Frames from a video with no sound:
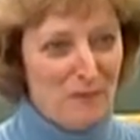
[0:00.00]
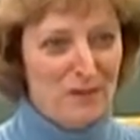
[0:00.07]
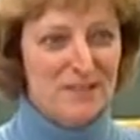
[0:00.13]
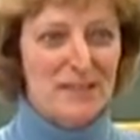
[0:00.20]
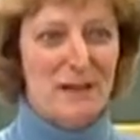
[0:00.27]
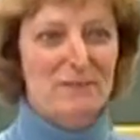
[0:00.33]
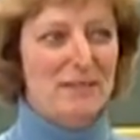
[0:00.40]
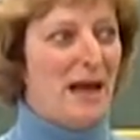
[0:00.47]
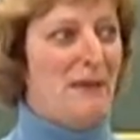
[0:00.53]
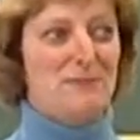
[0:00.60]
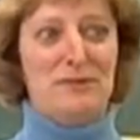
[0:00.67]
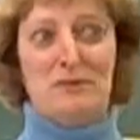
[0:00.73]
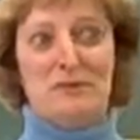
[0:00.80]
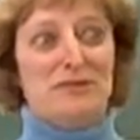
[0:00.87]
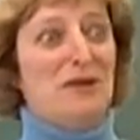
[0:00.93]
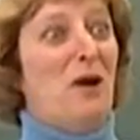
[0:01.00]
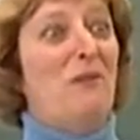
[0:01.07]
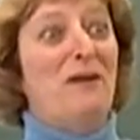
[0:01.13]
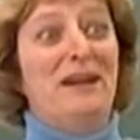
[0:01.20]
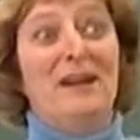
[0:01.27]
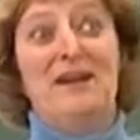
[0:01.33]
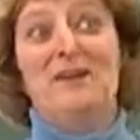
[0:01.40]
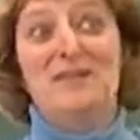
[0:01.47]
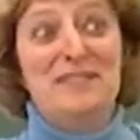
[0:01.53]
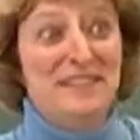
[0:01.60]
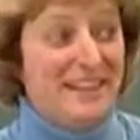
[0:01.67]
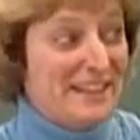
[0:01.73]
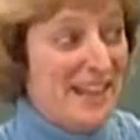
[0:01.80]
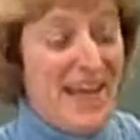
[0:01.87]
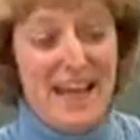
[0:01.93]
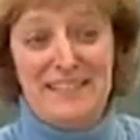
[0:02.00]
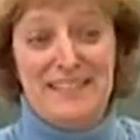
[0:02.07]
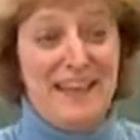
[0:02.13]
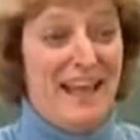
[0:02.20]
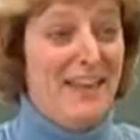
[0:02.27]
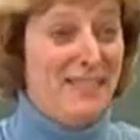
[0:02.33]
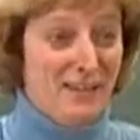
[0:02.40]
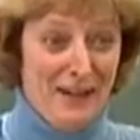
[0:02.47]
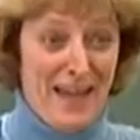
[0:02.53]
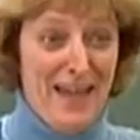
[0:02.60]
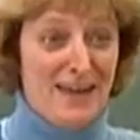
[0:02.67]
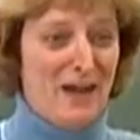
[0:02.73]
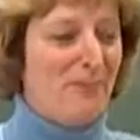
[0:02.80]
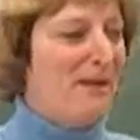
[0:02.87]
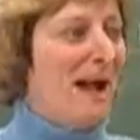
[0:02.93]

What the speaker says: Well, sometimes there was nobody else in class that had their hand up,